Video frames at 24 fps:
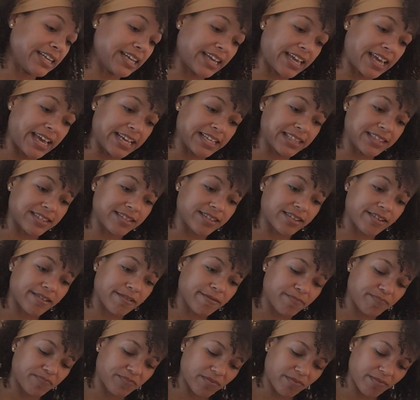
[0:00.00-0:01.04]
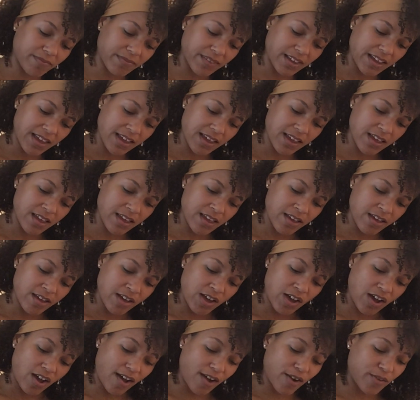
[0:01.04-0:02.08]
a Cancer.
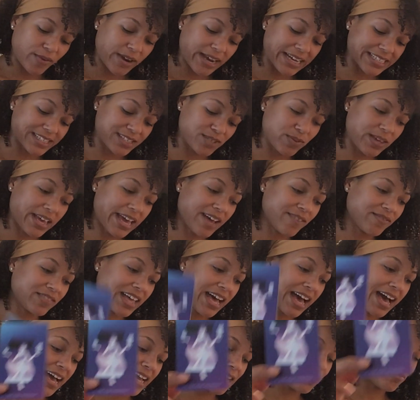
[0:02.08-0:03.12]
All right, so we have the High